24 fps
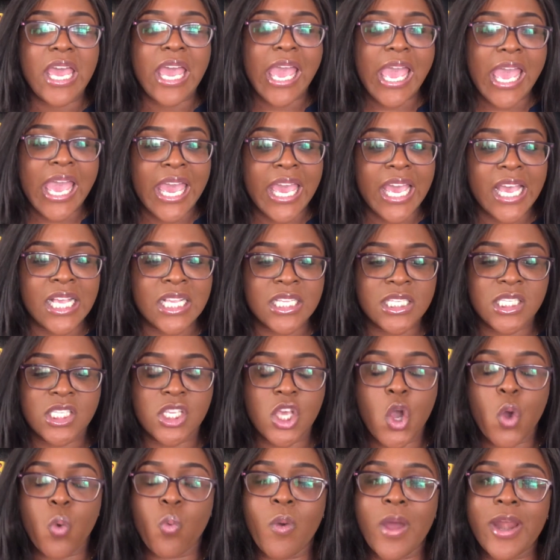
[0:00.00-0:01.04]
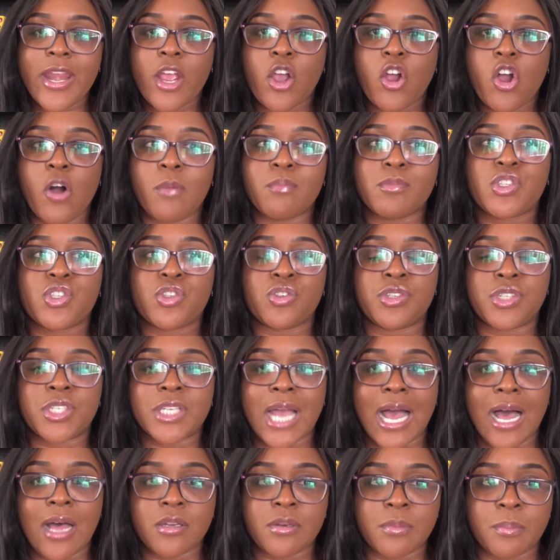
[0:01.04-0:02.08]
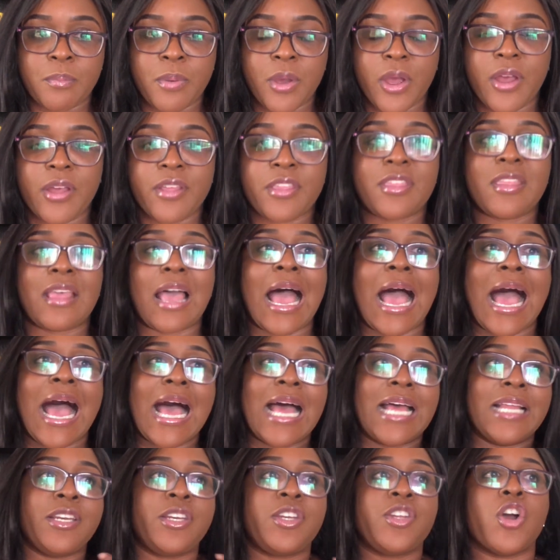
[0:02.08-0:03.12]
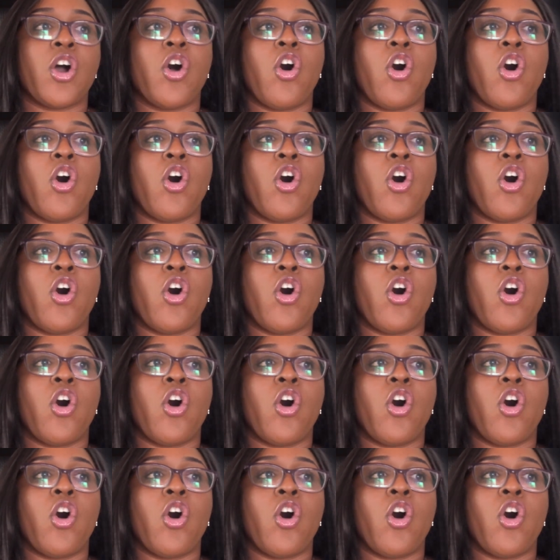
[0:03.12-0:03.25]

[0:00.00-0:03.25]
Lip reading: is when it comes to childbirth and